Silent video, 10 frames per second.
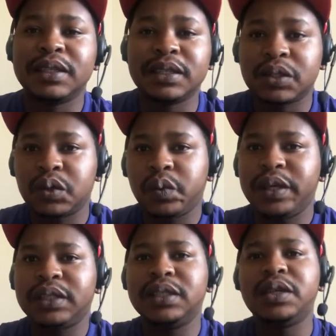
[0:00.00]
this
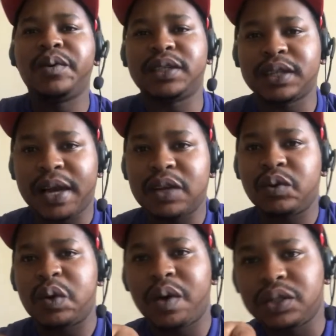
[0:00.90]
situation he was right or
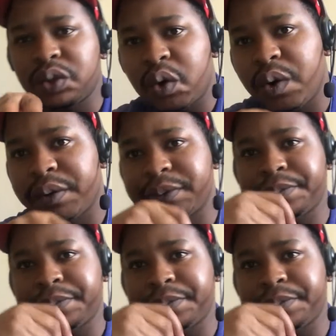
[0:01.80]
he was wrong.